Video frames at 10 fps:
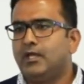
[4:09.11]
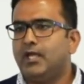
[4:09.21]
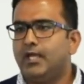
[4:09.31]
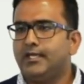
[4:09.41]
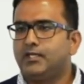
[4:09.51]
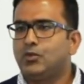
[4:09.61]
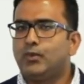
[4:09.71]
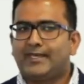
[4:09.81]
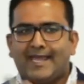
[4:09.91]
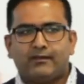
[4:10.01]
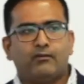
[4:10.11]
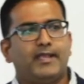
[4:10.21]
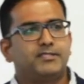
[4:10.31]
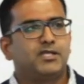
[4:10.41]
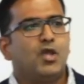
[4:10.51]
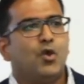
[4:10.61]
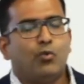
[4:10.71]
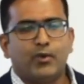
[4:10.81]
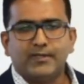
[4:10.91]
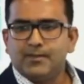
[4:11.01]
And we categorized
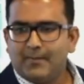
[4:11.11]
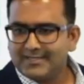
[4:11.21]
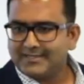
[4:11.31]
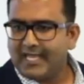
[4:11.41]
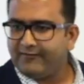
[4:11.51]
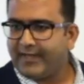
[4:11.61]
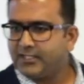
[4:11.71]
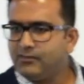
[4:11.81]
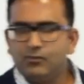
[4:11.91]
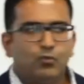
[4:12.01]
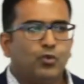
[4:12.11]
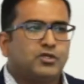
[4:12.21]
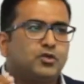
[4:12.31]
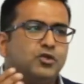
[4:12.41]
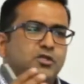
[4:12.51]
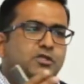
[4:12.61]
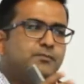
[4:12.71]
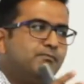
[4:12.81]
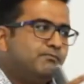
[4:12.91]
what is the must-have item, what could